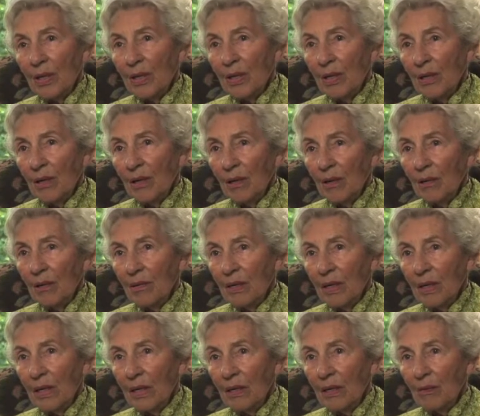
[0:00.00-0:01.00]
here
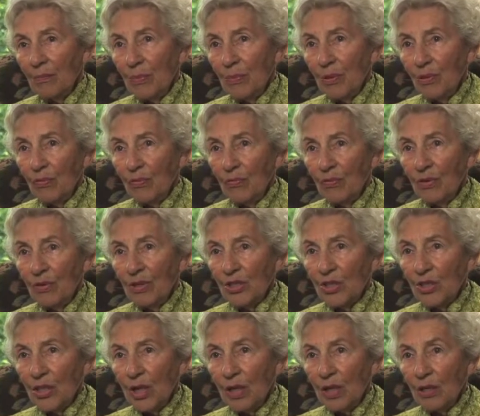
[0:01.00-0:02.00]
that he had built for the
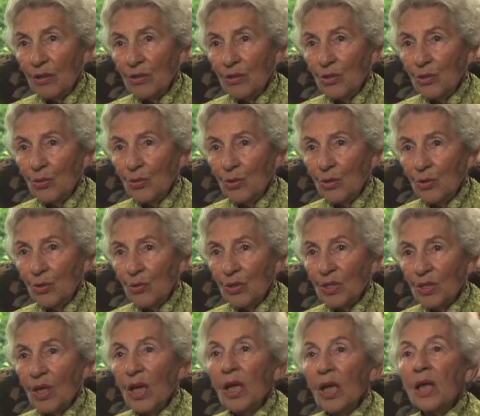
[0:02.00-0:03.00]
Shannons, which
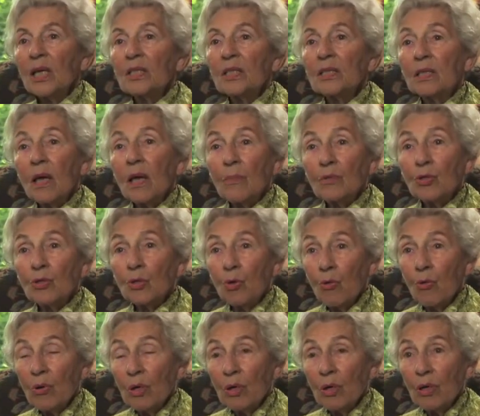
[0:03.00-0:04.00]
was
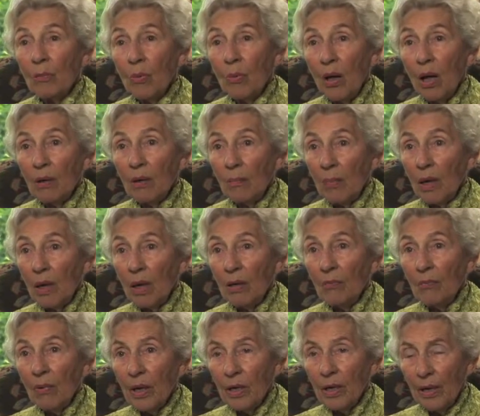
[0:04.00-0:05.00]
subsequently bought by
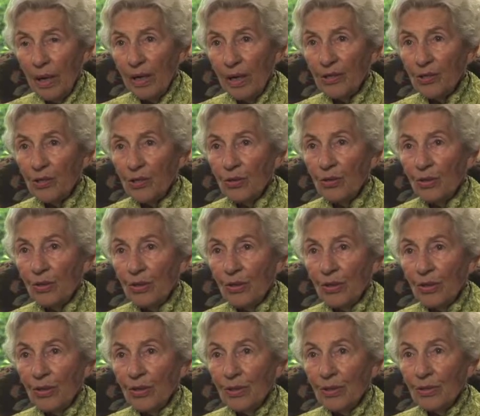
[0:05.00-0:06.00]
Ray Nasher.
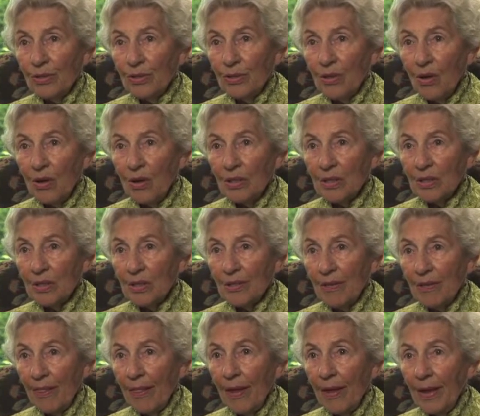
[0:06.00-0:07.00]
So it's
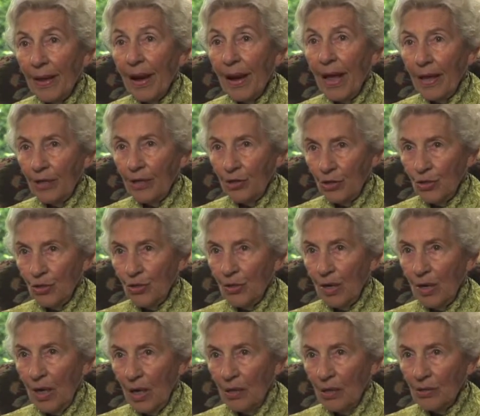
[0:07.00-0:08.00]
the
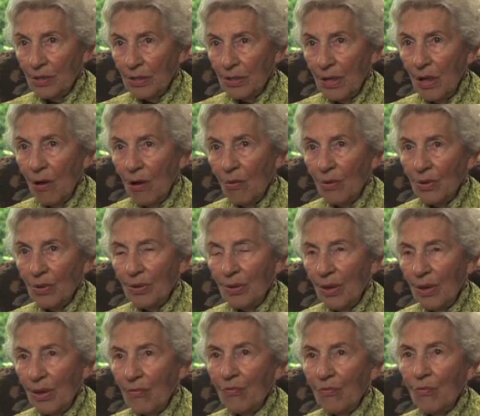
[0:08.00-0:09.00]
Nasher house now with a
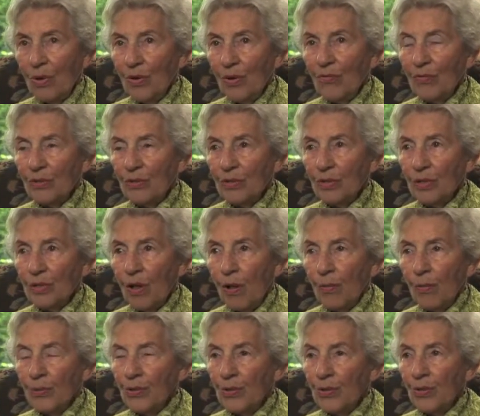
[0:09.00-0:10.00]
lot of wonderful
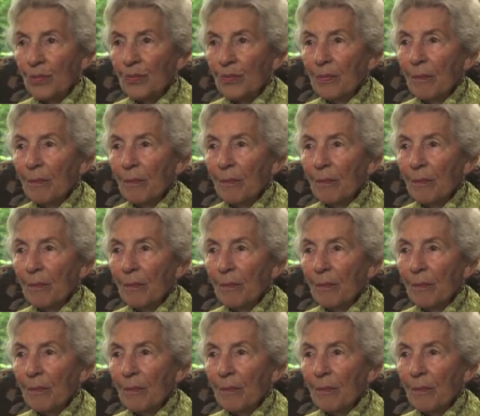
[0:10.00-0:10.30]
sculpture.